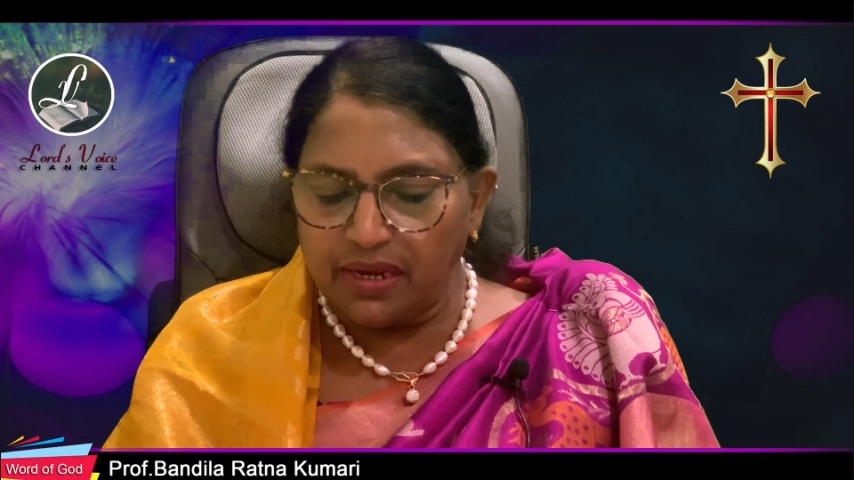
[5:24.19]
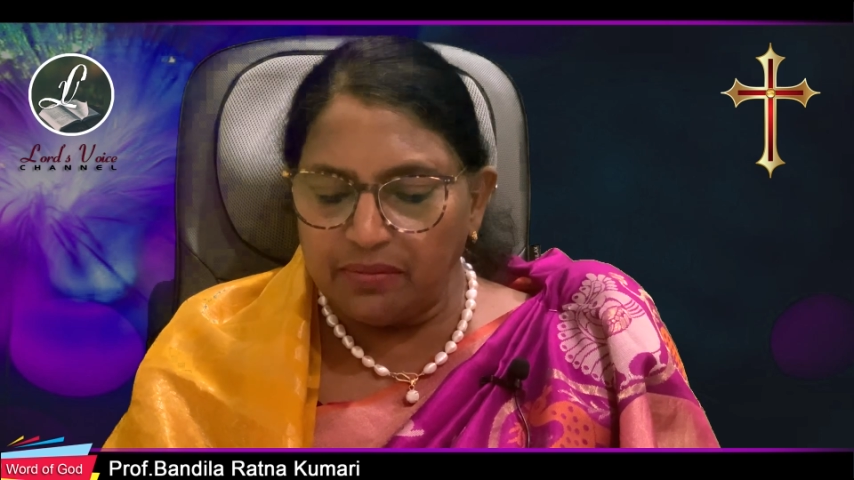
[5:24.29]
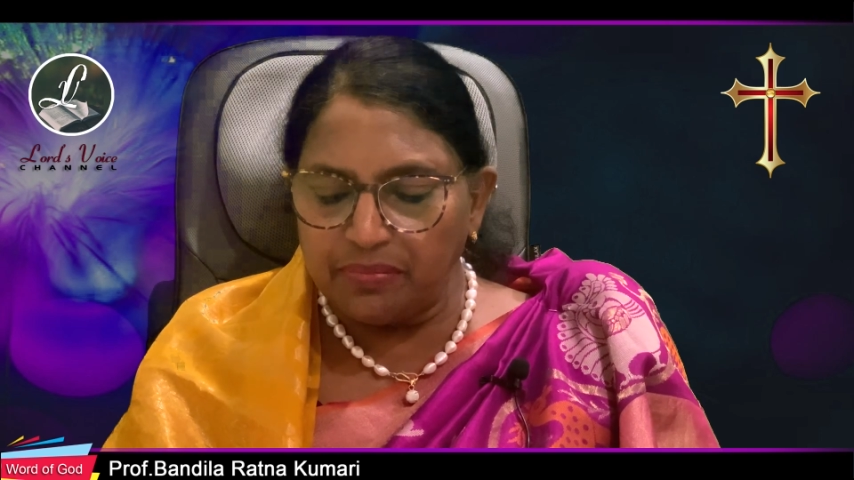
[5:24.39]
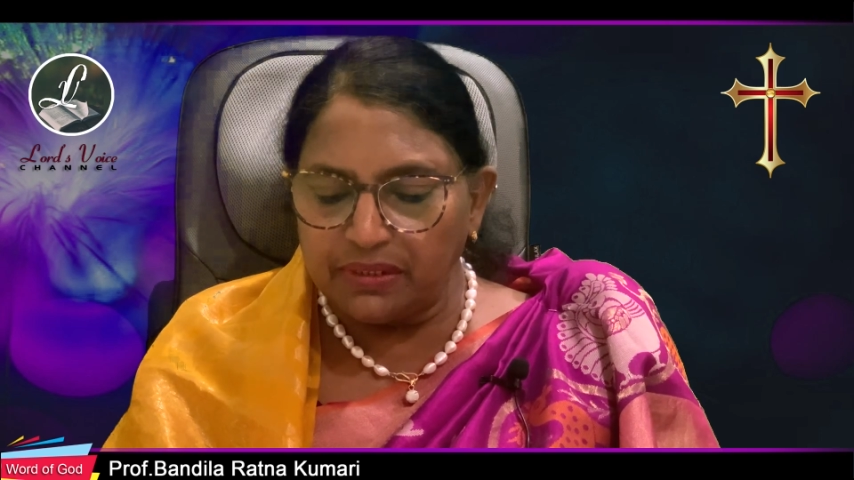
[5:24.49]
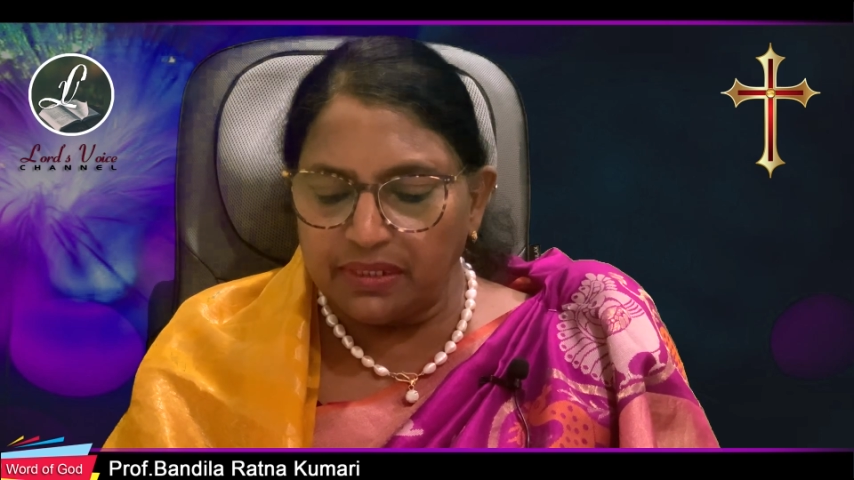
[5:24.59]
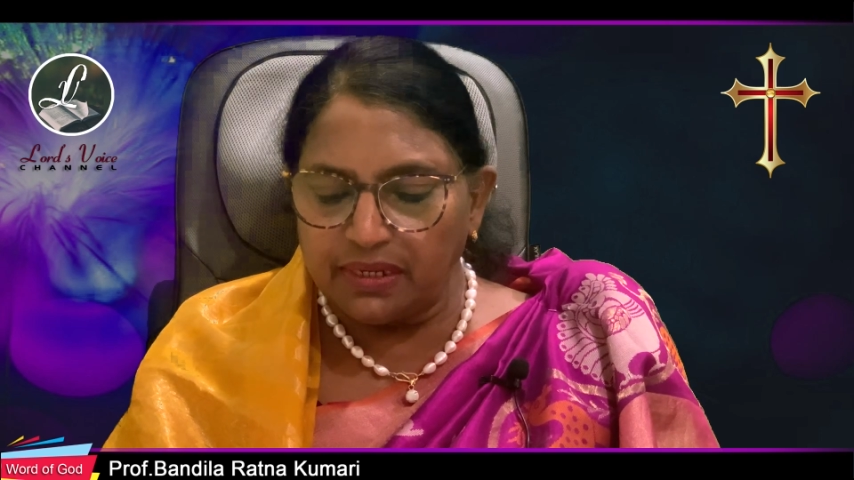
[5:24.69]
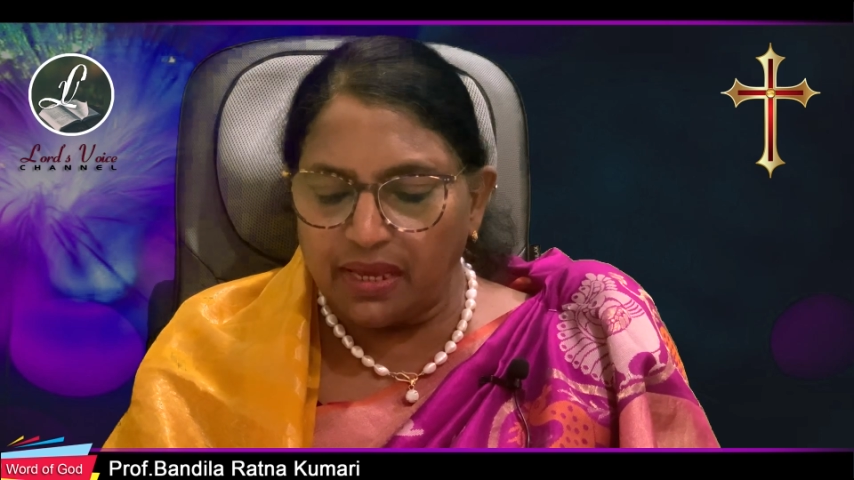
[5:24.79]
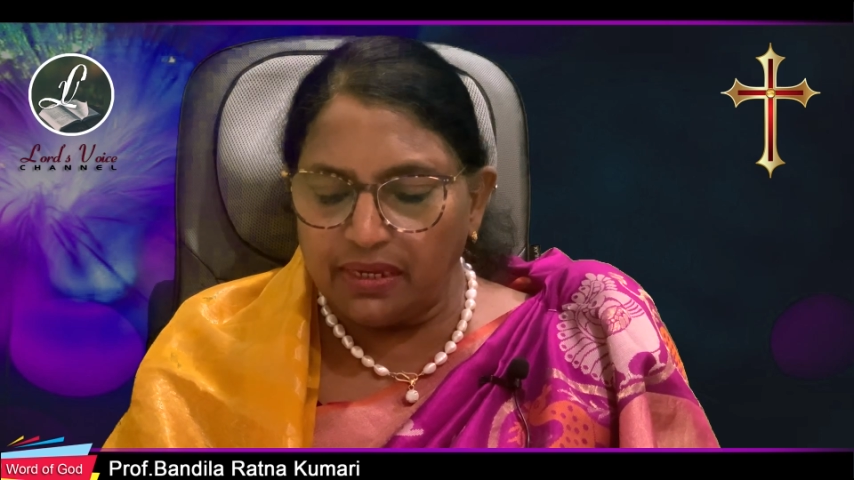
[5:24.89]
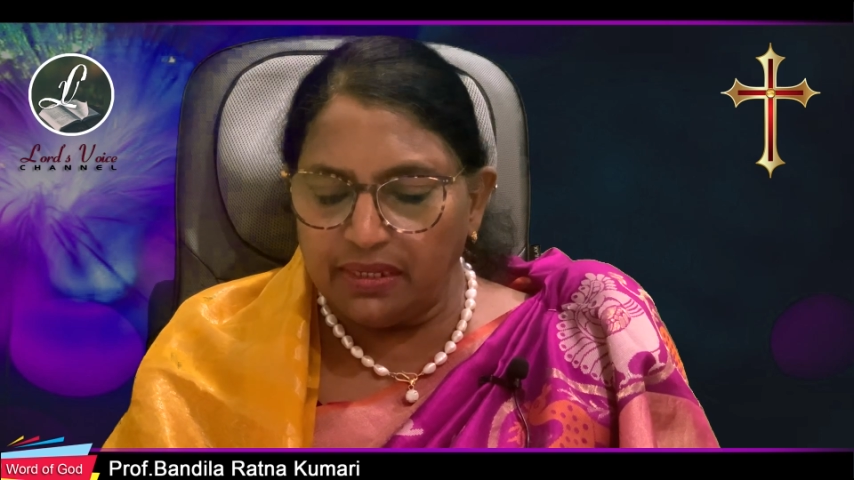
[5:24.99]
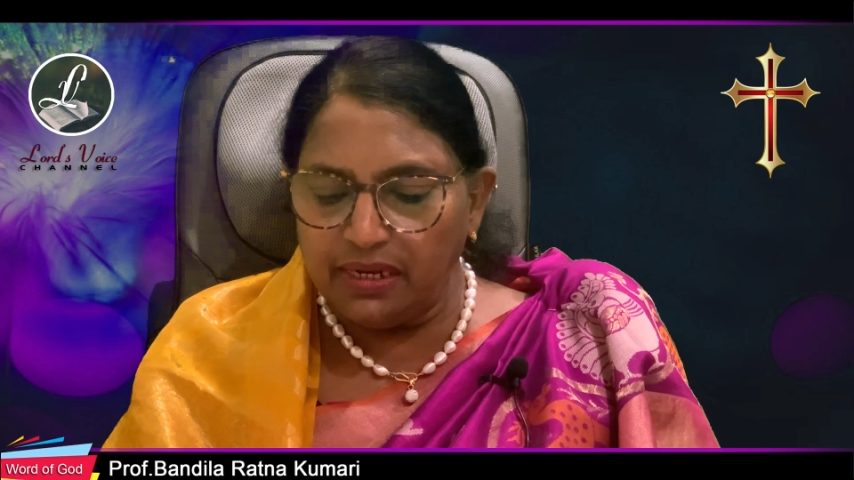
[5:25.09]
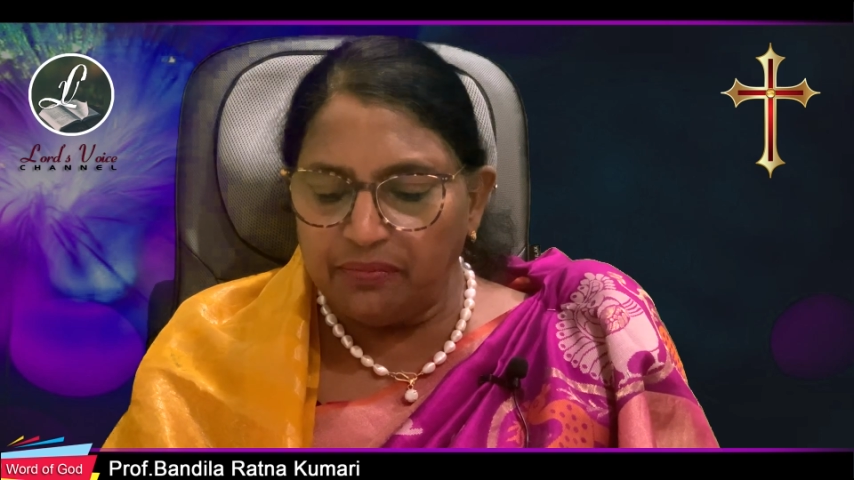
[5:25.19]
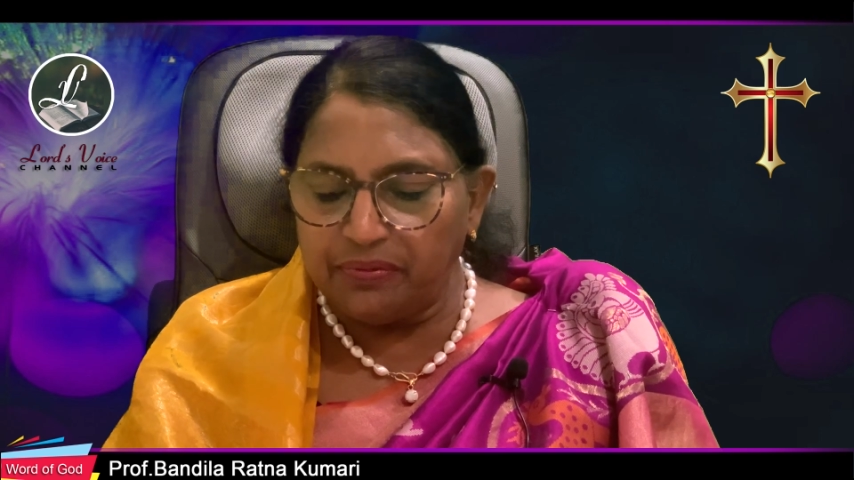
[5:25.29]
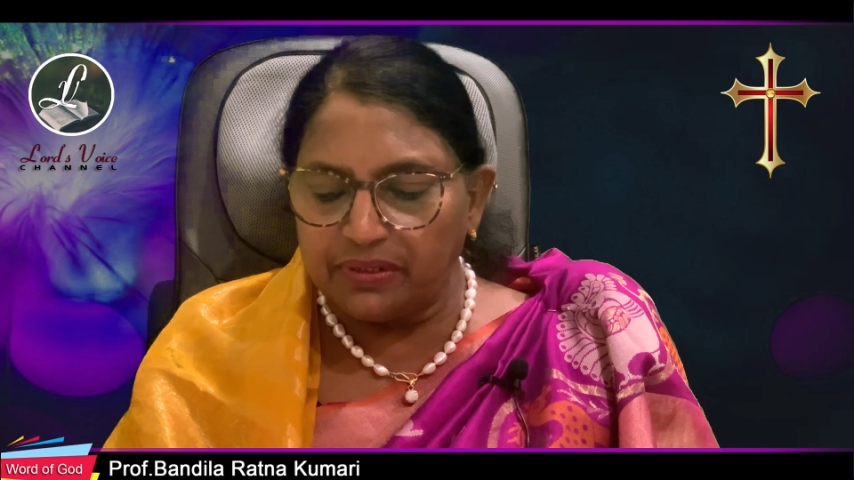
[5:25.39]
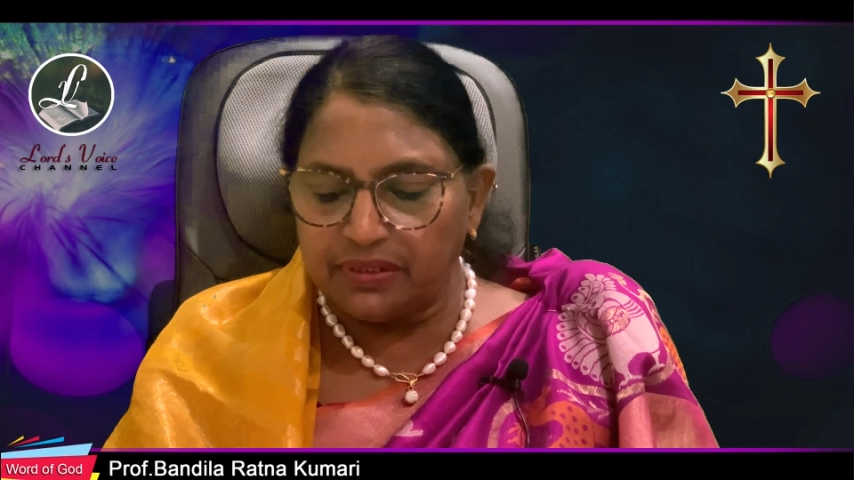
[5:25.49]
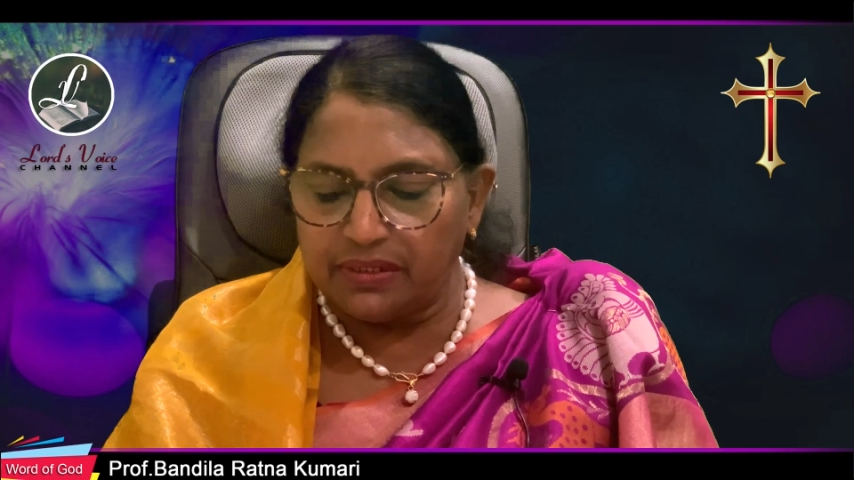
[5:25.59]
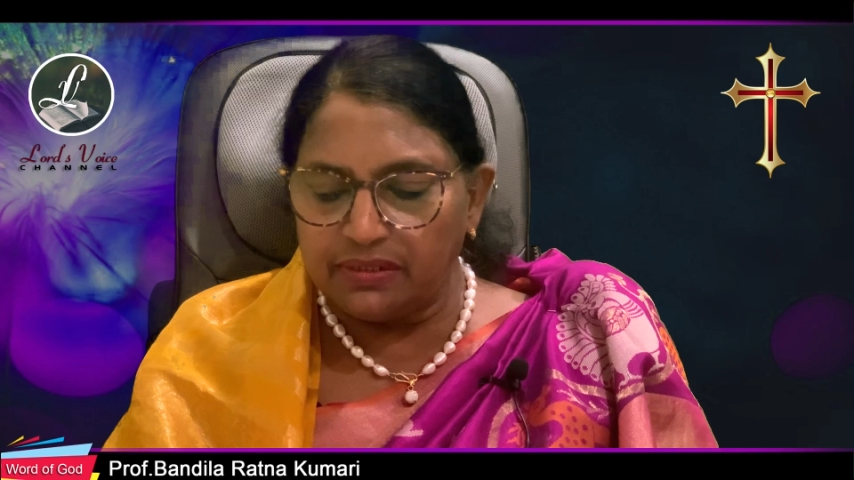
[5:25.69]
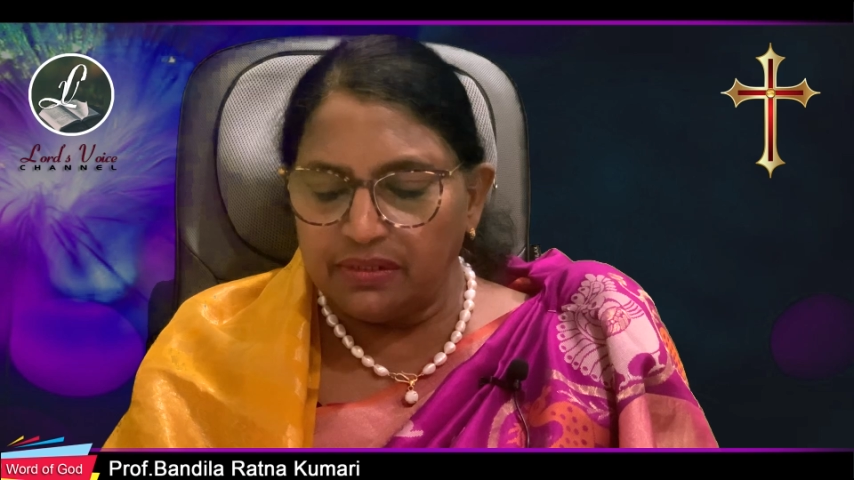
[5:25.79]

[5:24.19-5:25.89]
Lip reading: and brother agreed for her